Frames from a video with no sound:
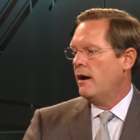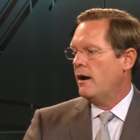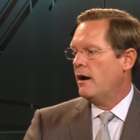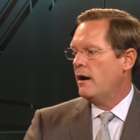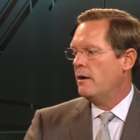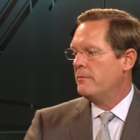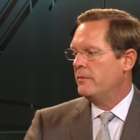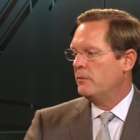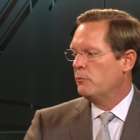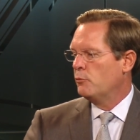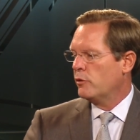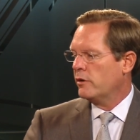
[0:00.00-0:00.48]

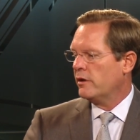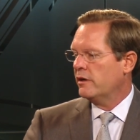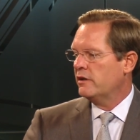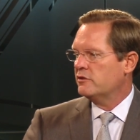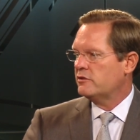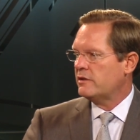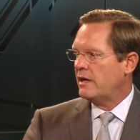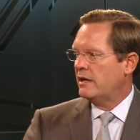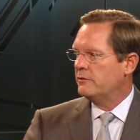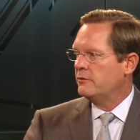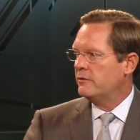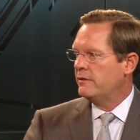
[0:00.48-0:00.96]
um, and we're
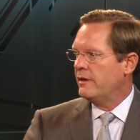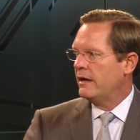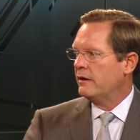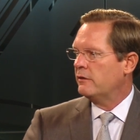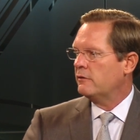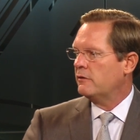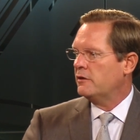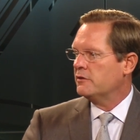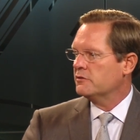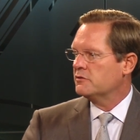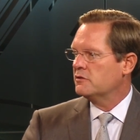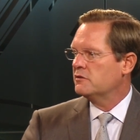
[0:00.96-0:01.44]
going to try to do
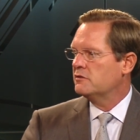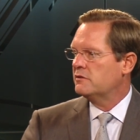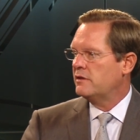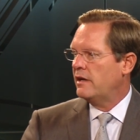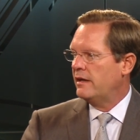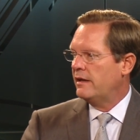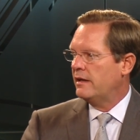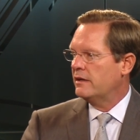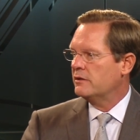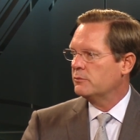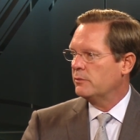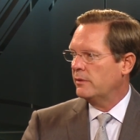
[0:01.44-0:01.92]
that across the
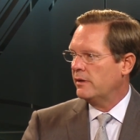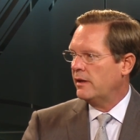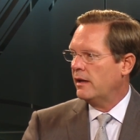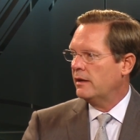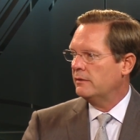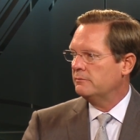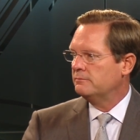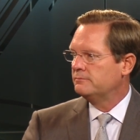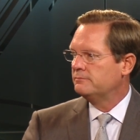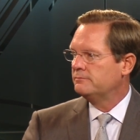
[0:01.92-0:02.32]
state as we can.